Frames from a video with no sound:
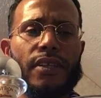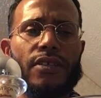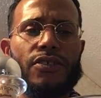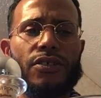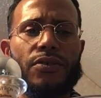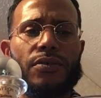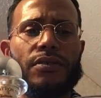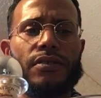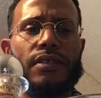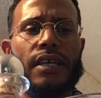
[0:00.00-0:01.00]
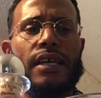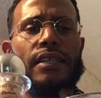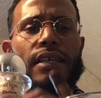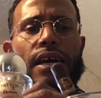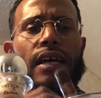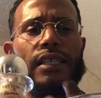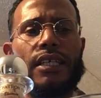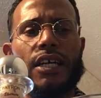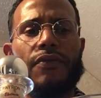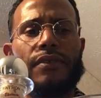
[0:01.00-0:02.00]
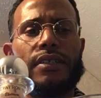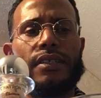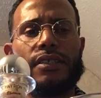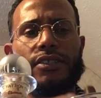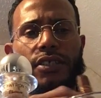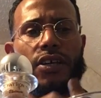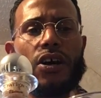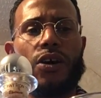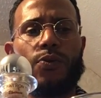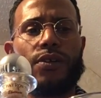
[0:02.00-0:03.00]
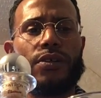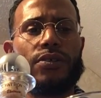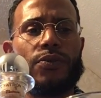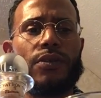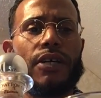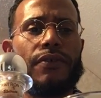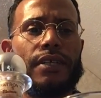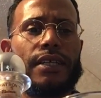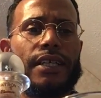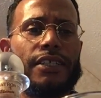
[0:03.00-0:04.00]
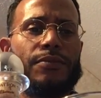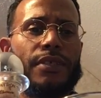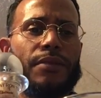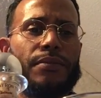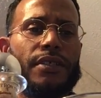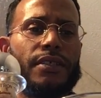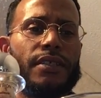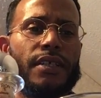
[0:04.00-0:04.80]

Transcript: So they're highly coveted in the cigar world or whatever the case may be.